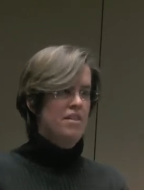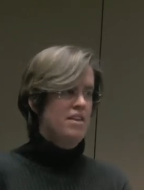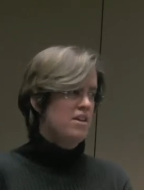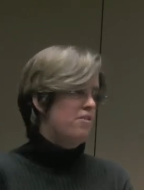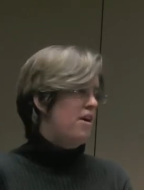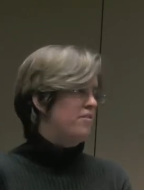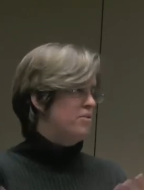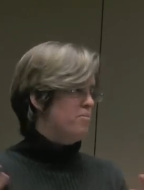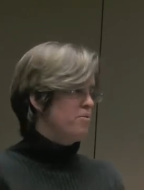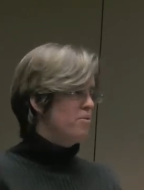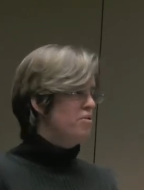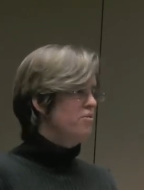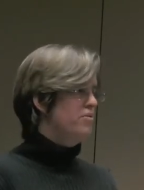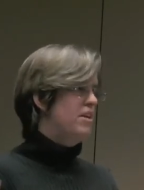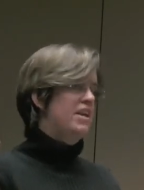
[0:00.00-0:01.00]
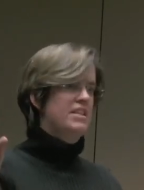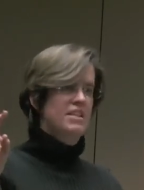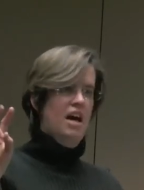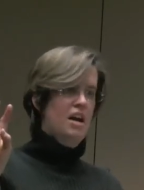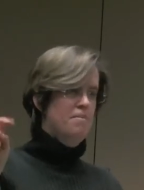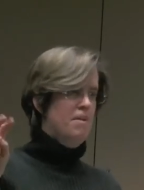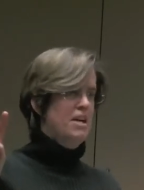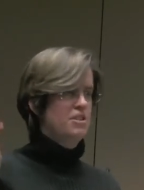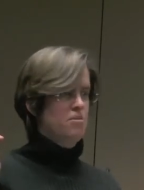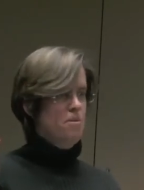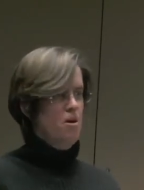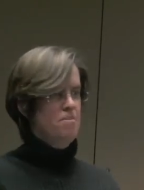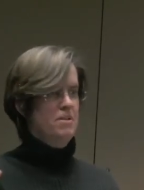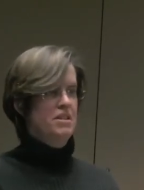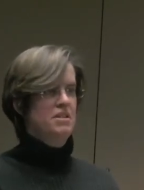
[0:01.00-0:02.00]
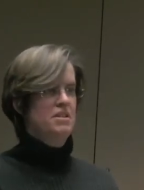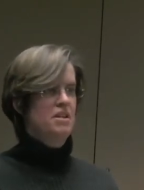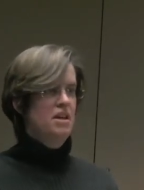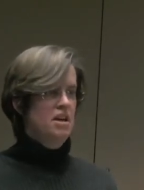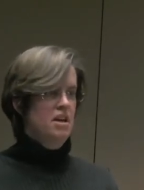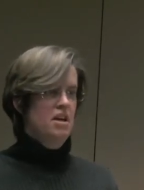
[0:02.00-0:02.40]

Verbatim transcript: then you have to prove that it's not a major purpose